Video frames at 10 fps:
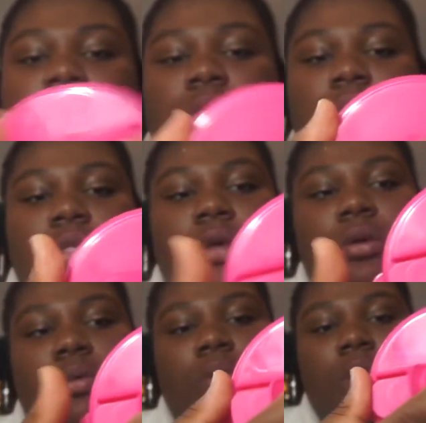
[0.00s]

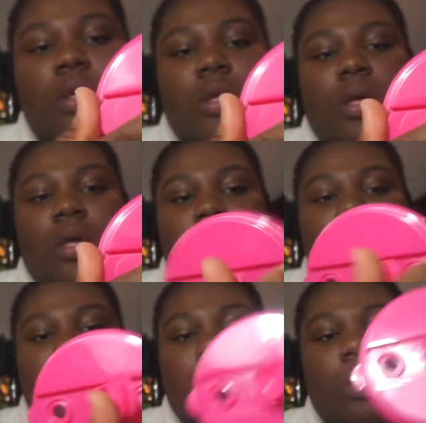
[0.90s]
So,
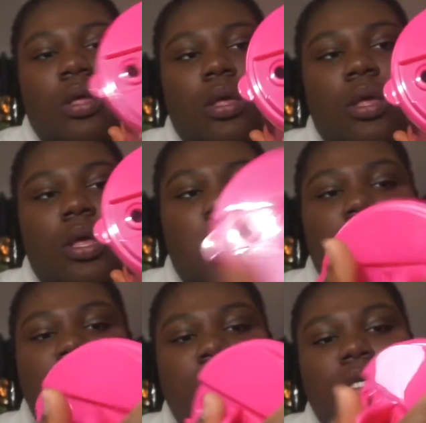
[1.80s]
yeah. I
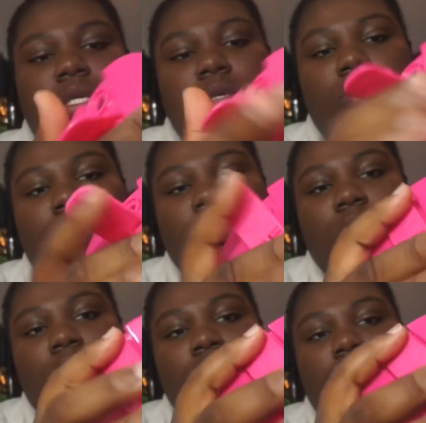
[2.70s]
just think it's really
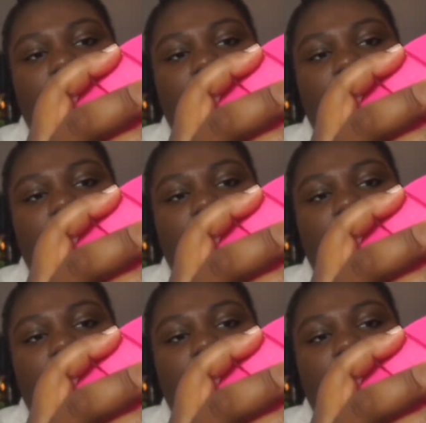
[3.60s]
cute.